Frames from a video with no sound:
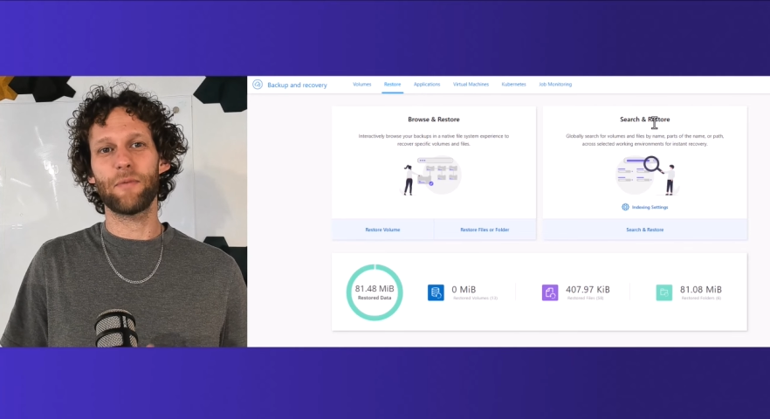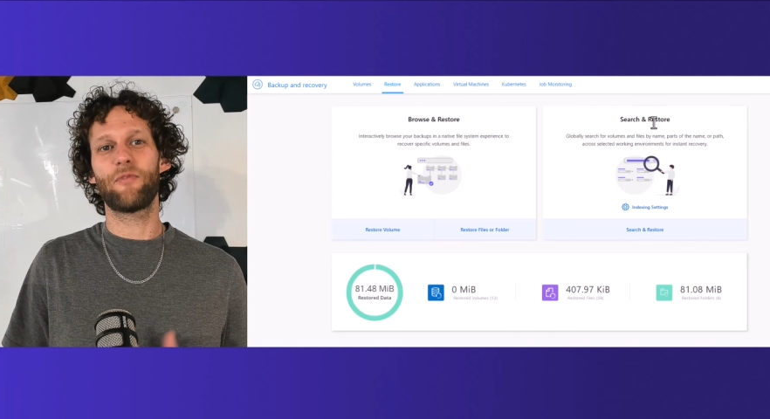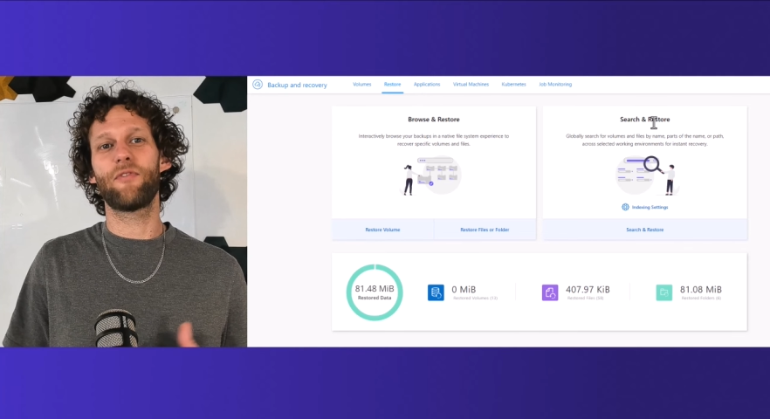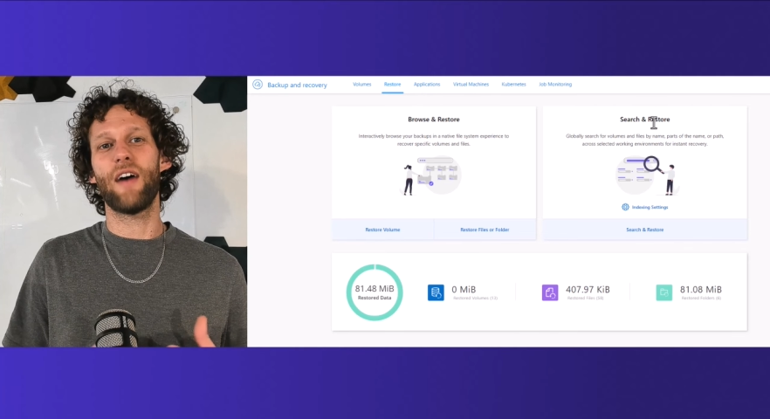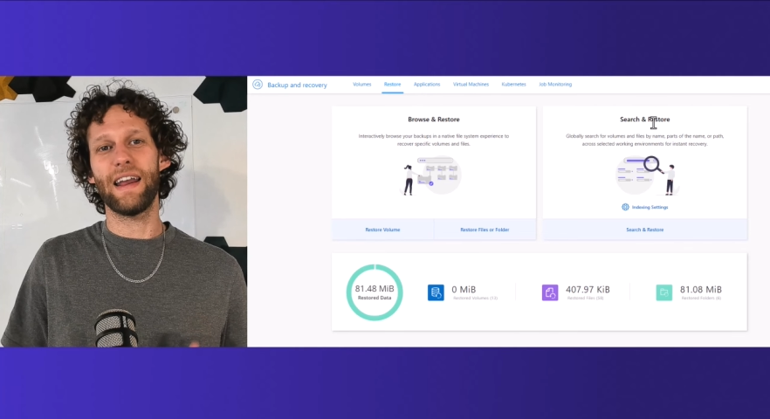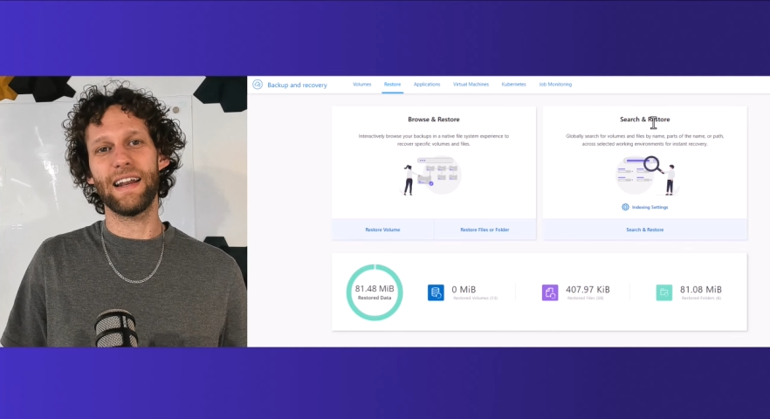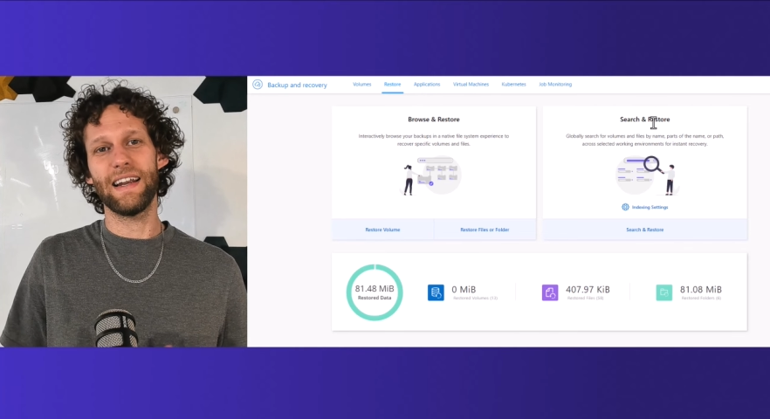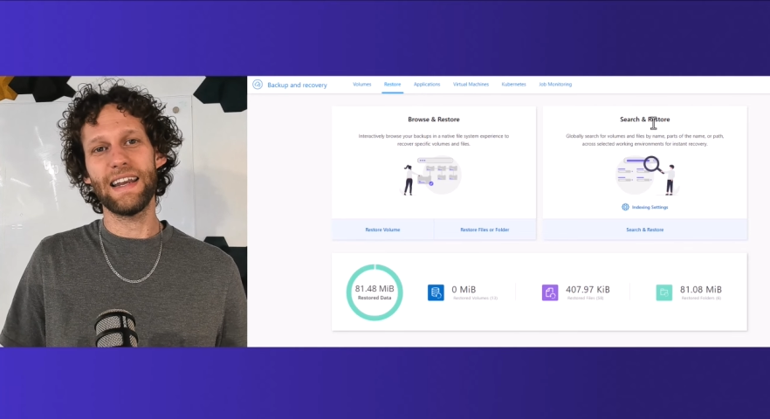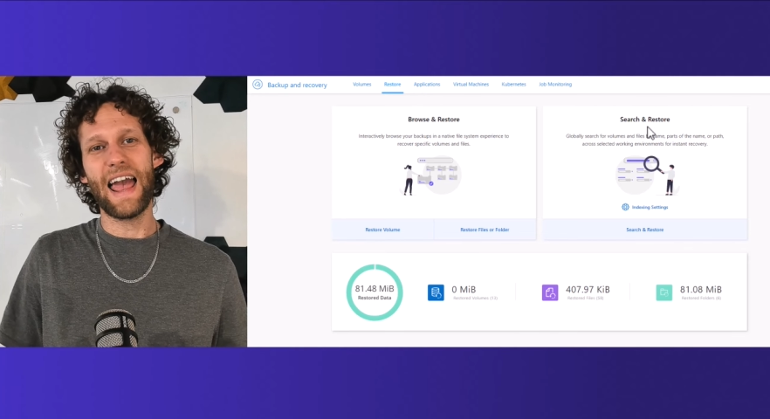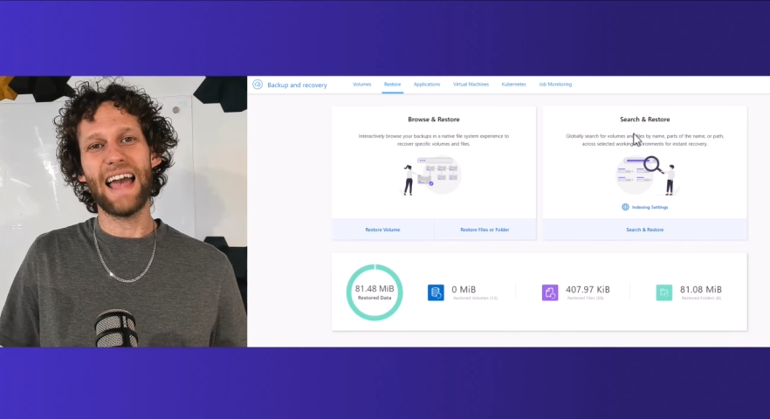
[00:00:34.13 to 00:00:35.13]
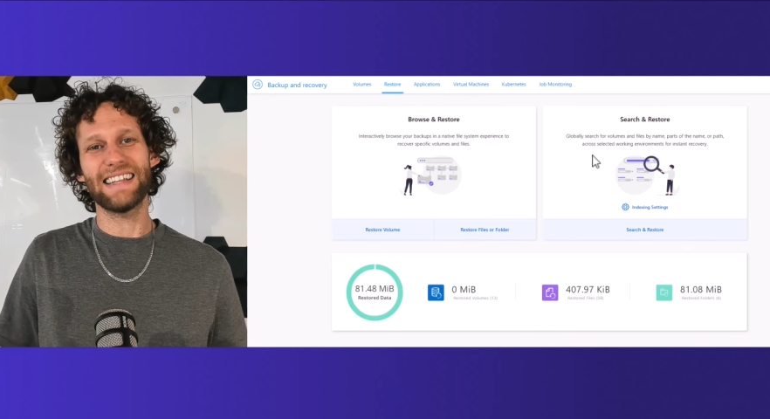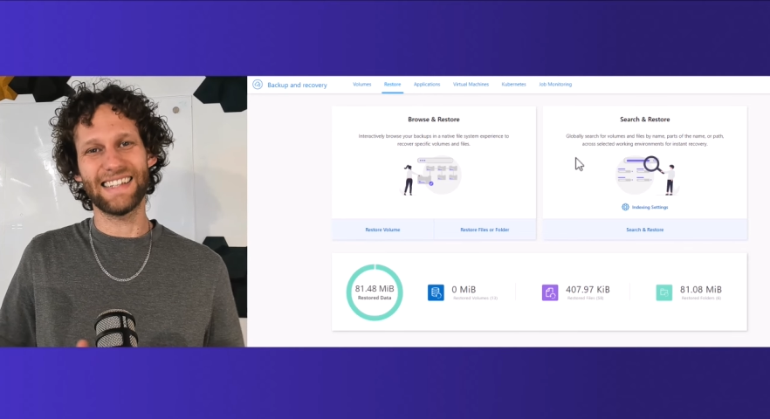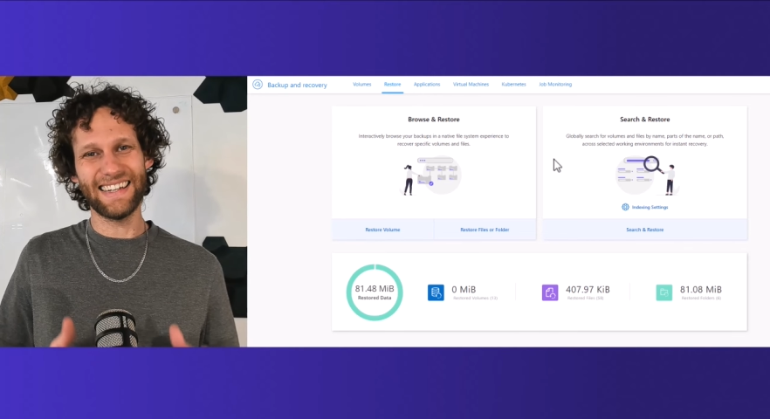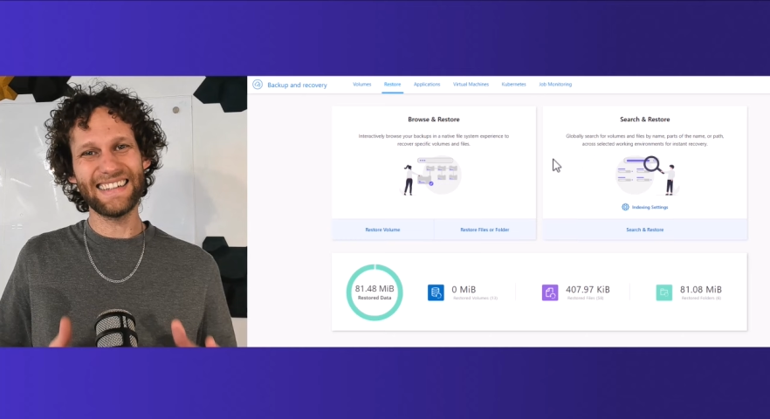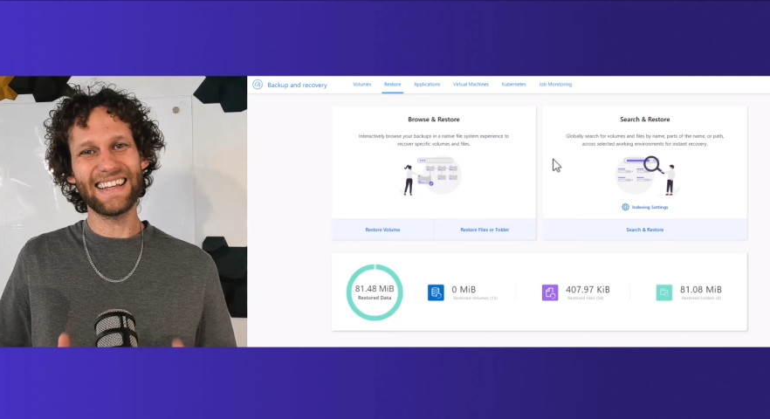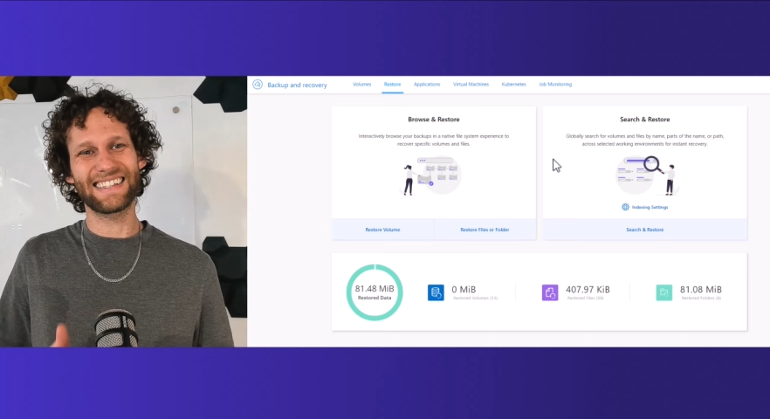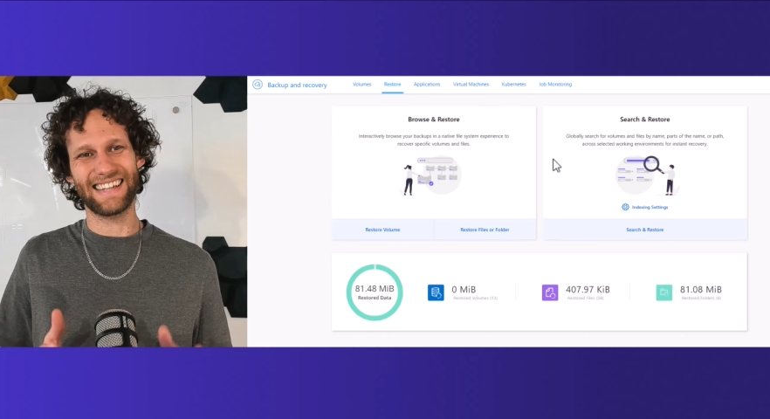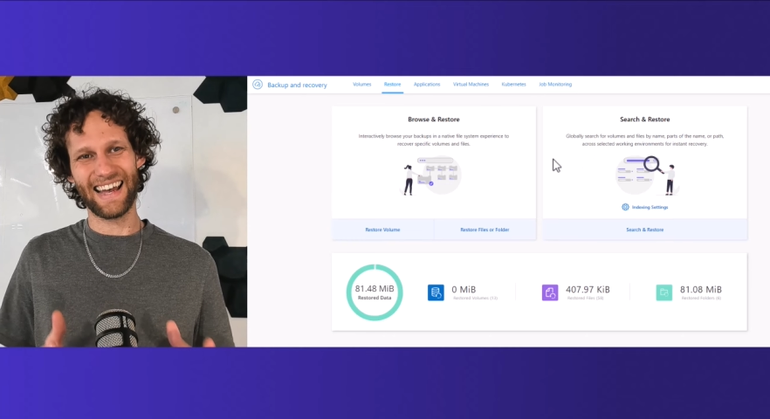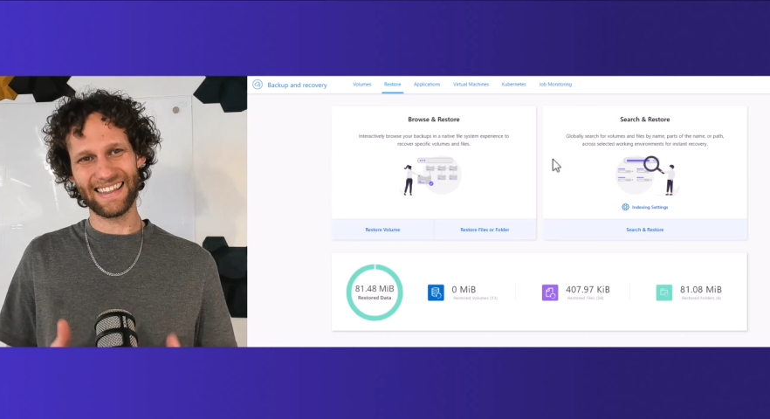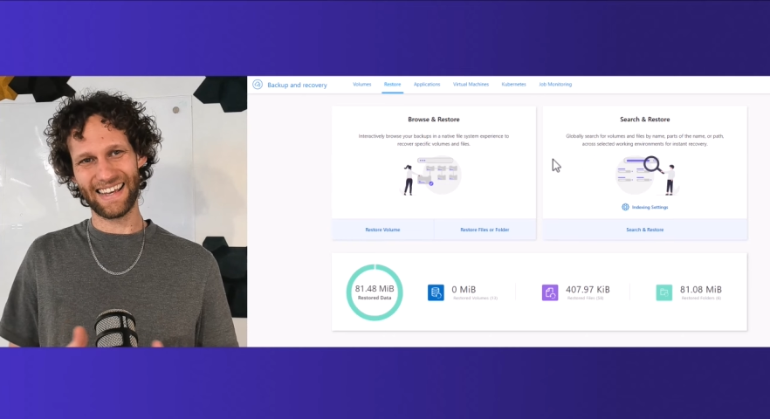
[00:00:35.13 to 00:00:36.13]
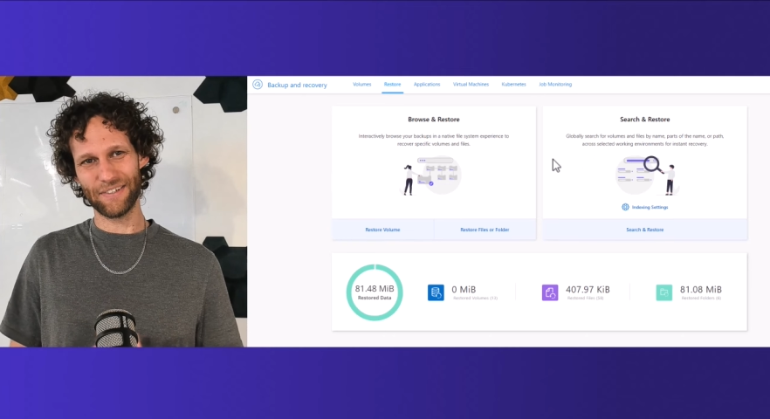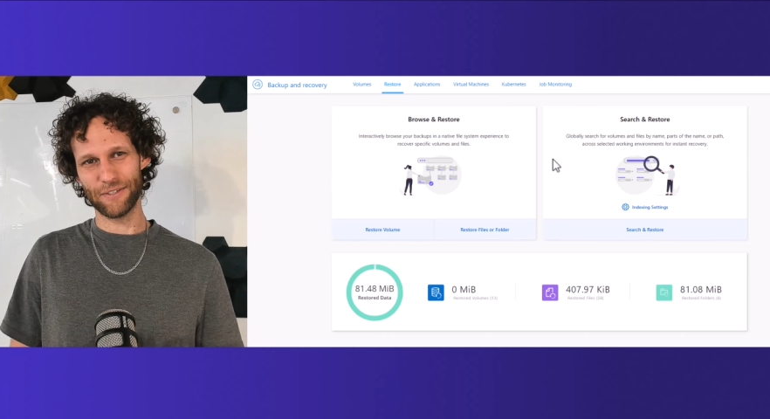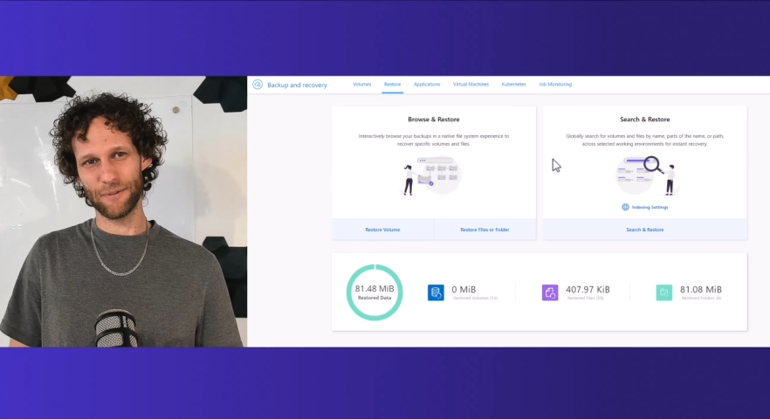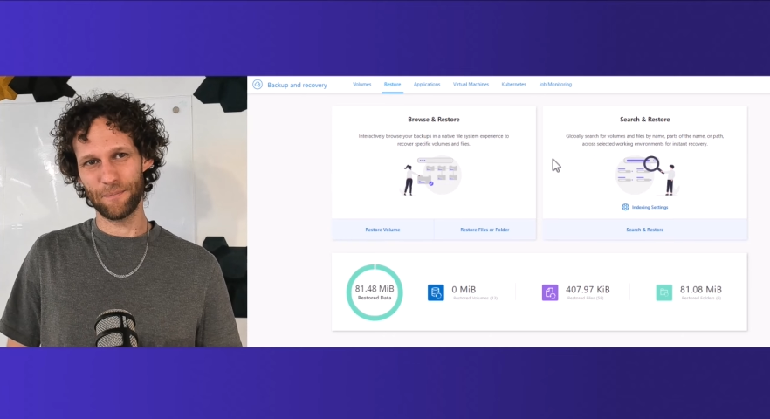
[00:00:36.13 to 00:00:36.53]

finally has an index catalog.